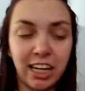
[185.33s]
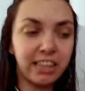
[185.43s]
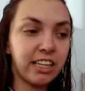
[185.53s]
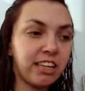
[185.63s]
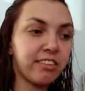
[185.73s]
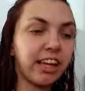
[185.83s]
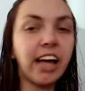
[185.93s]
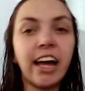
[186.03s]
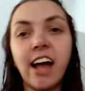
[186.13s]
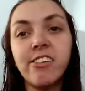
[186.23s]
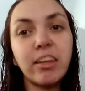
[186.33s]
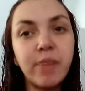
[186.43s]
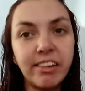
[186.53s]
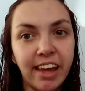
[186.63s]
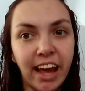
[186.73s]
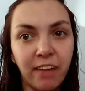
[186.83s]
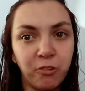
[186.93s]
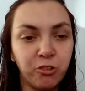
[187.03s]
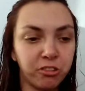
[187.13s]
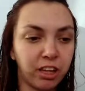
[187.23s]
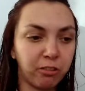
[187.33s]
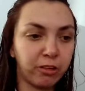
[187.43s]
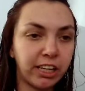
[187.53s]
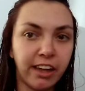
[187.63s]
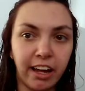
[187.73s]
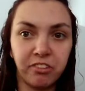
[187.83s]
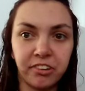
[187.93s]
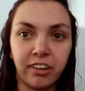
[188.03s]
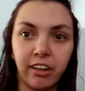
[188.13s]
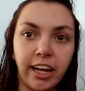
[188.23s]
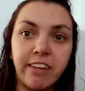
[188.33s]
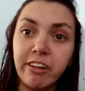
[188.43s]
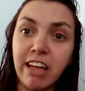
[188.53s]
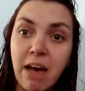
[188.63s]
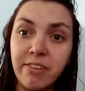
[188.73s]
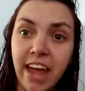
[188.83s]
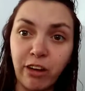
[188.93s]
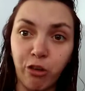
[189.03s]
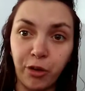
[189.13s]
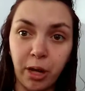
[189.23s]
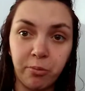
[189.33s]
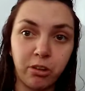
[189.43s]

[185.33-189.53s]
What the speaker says: And then it's like, I got to see my dad, which was like really nice because I didn't really have a dad growing up.